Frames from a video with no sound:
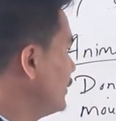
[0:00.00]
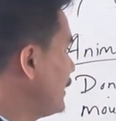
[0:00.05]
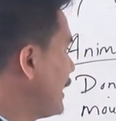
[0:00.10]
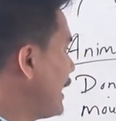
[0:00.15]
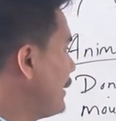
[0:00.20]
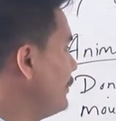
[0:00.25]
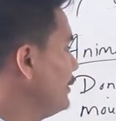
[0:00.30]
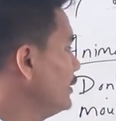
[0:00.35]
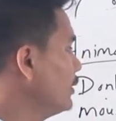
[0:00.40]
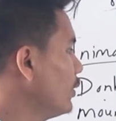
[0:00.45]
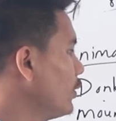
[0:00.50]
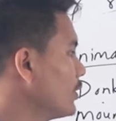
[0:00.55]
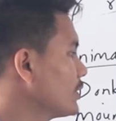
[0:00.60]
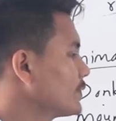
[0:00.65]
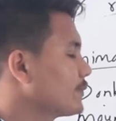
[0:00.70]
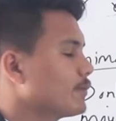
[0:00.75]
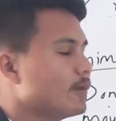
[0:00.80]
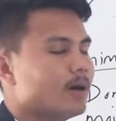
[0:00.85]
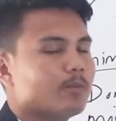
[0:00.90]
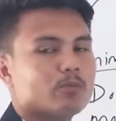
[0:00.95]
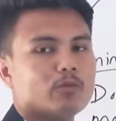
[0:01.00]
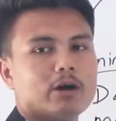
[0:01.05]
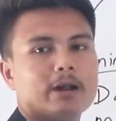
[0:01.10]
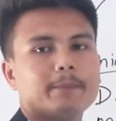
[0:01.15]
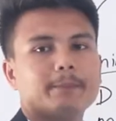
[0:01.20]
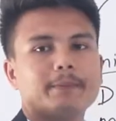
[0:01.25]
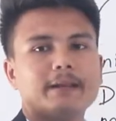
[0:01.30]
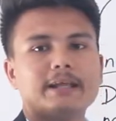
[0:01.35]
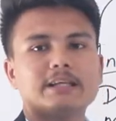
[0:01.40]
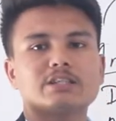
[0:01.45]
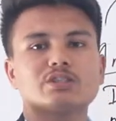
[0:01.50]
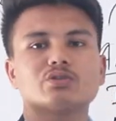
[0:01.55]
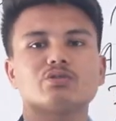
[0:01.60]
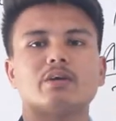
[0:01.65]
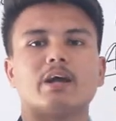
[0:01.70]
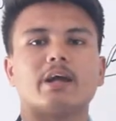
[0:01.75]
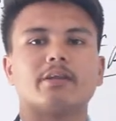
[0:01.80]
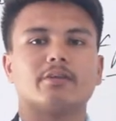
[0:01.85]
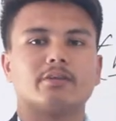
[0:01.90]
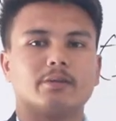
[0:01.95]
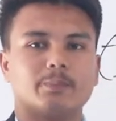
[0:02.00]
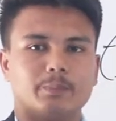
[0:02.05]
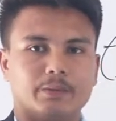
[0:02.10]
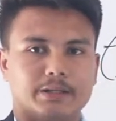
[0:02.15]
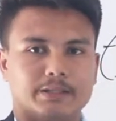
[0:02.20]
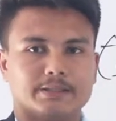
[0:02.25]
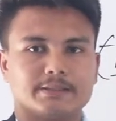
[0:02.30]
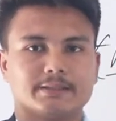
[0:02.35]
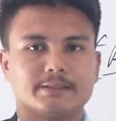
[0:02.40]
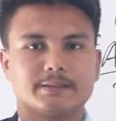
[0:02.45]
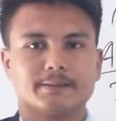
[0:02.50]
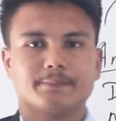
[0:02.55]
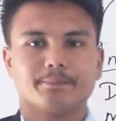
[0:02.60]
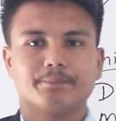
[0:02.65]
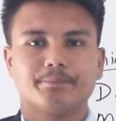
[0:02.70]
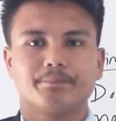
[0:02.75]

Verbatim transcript: heavy loads from one place to another place